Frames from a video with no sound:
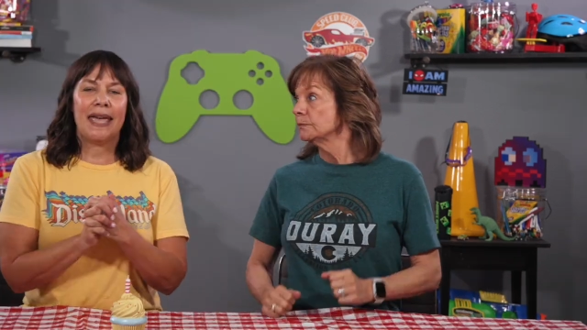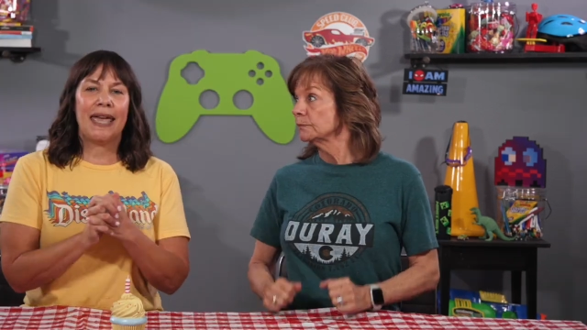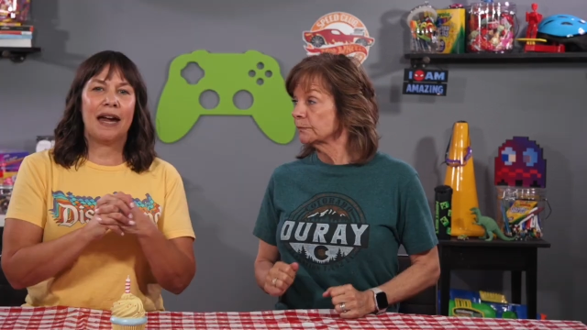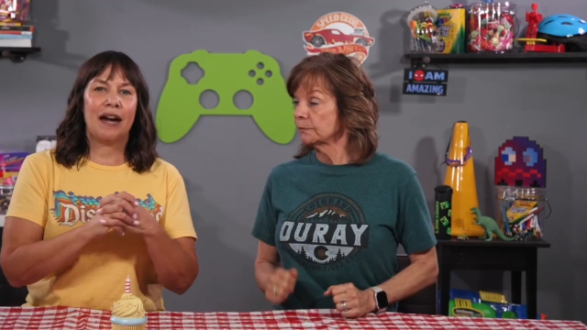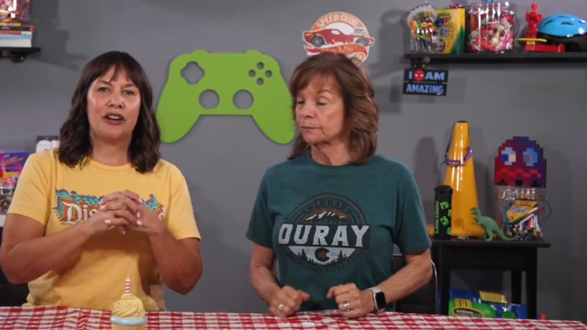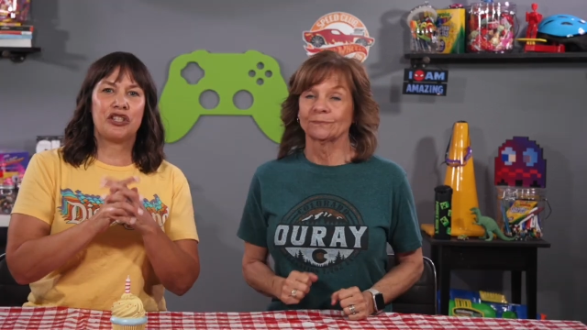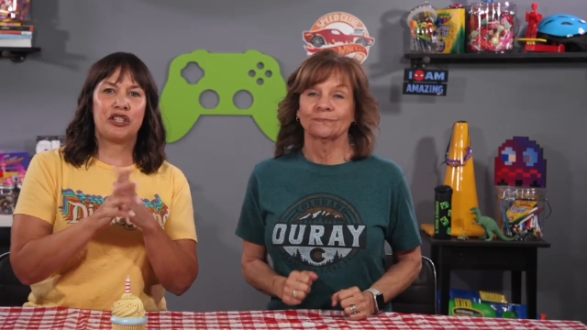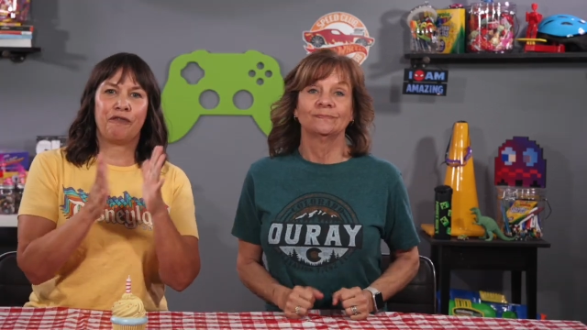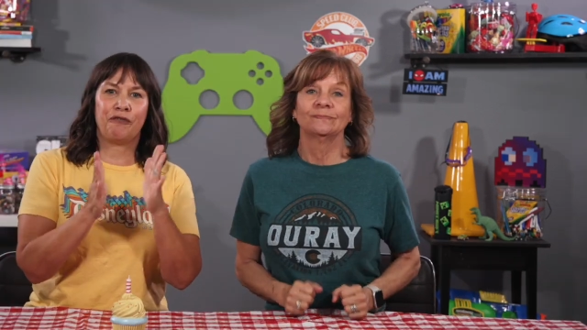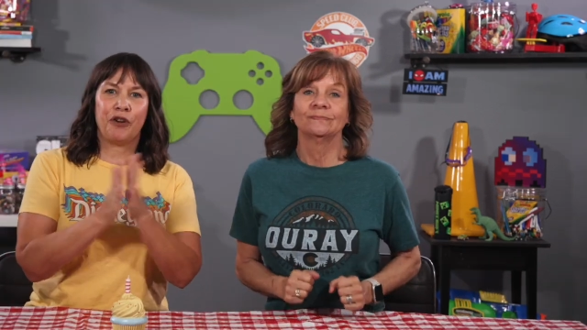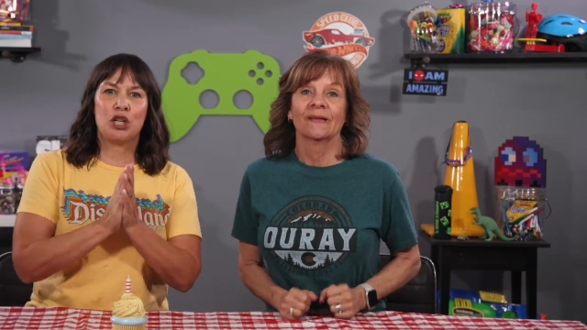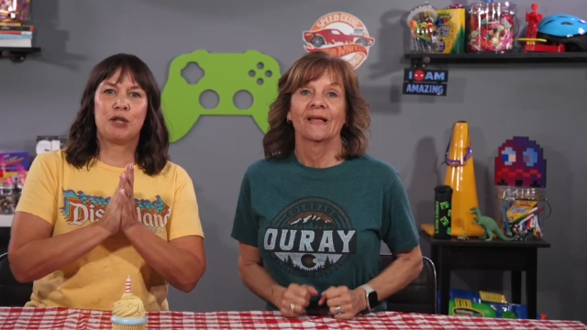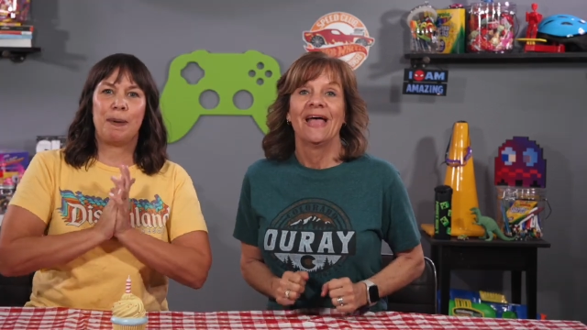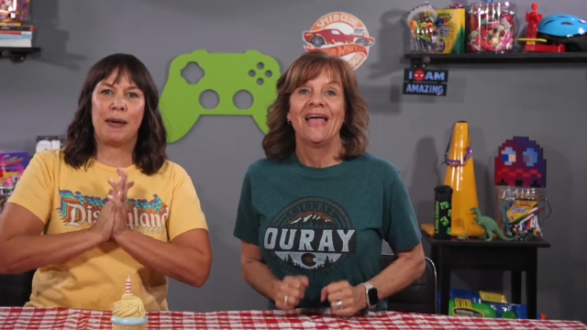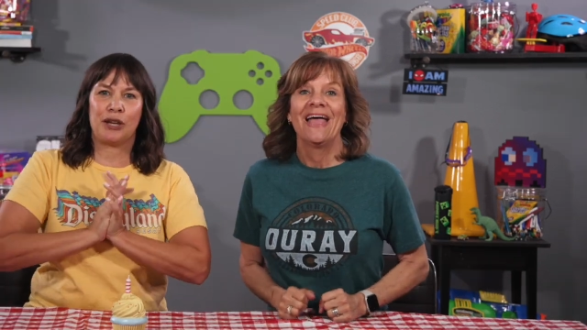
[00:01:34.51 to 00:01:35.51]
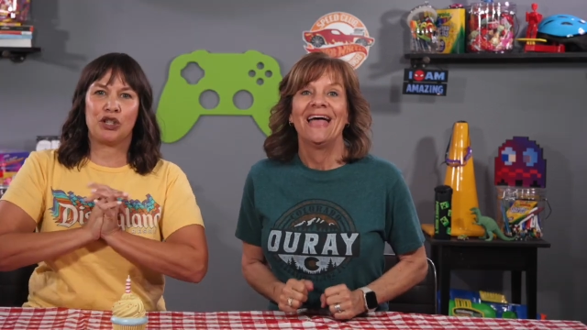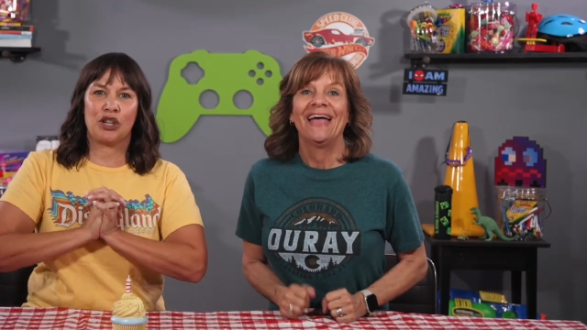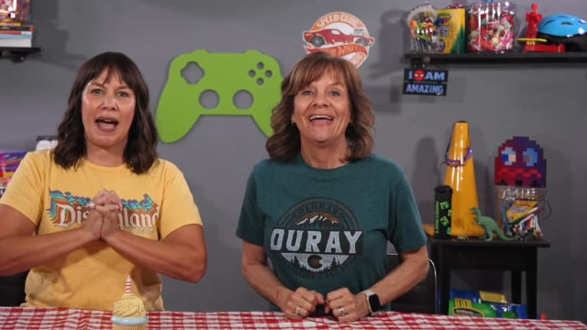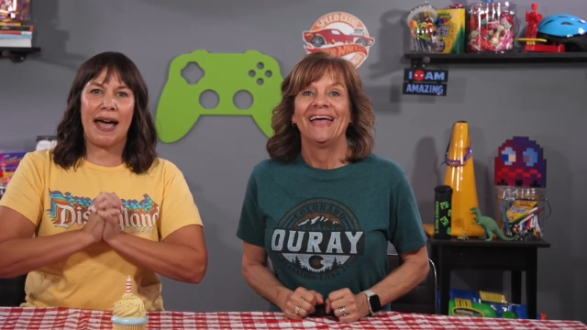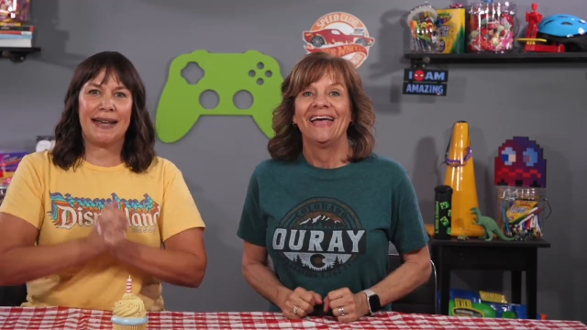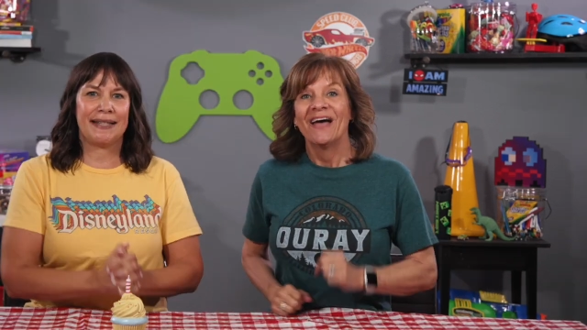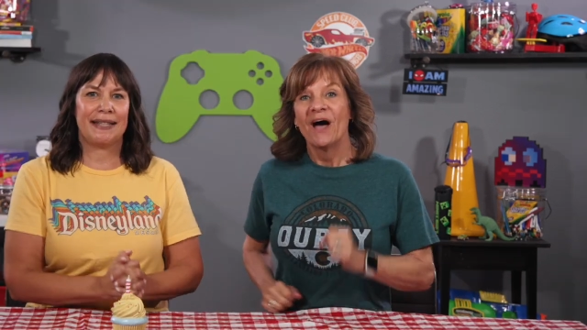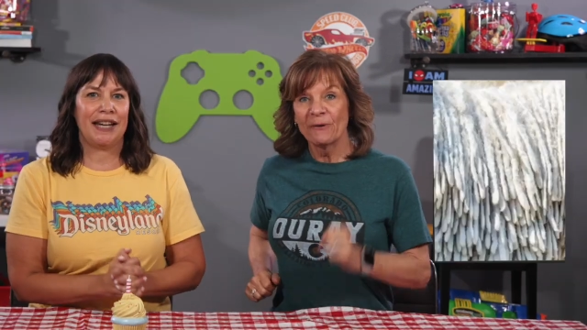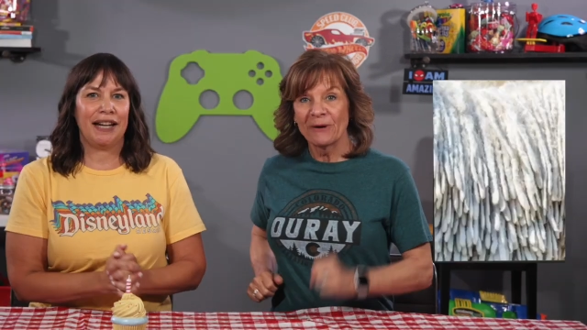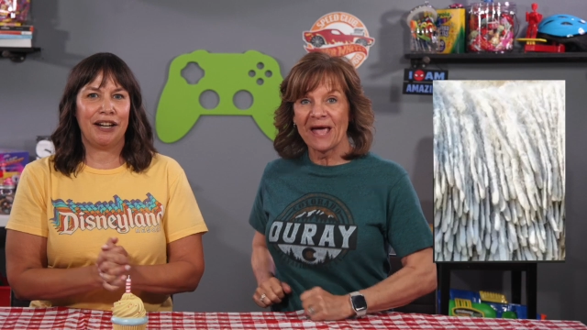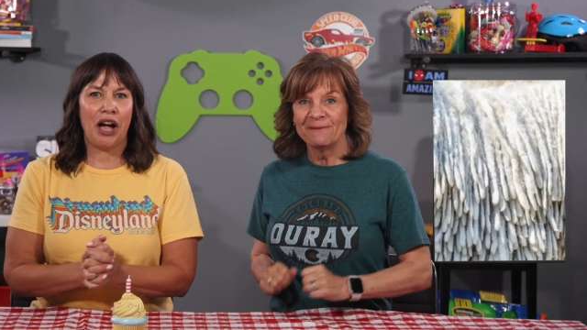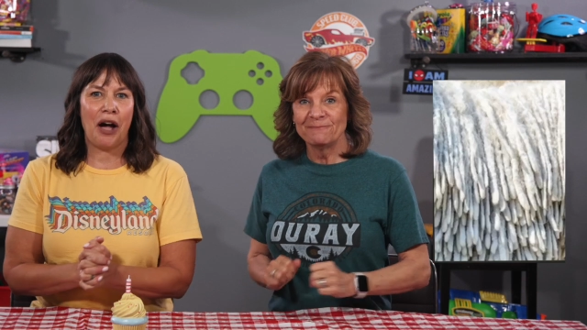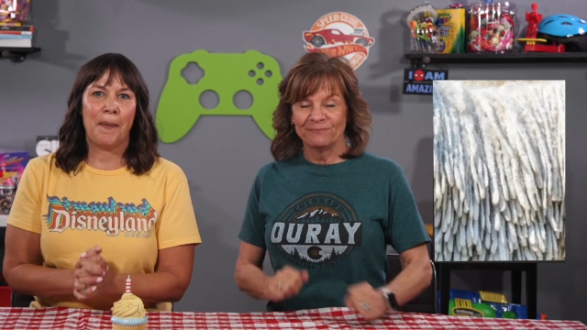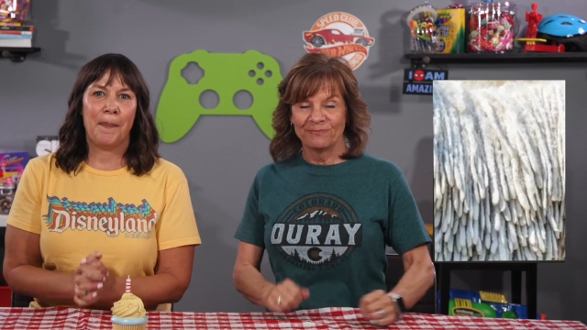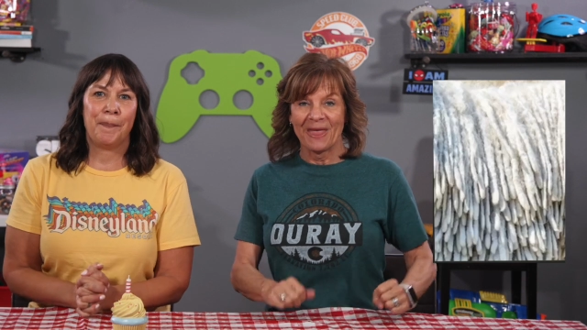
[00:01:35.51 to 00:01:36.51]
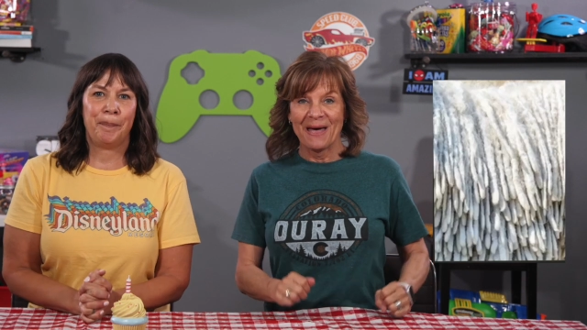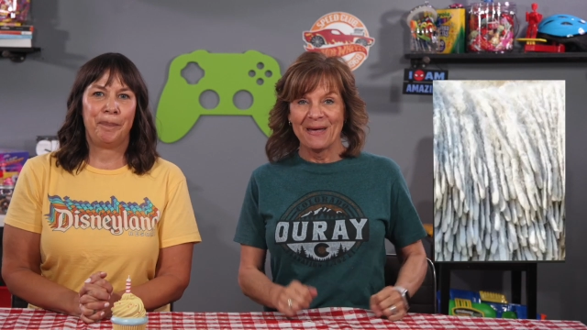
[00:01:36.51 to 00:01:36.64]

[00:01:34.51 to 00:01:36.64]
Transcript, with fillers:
Speaker 1: here's the first picture, guys. Here you go.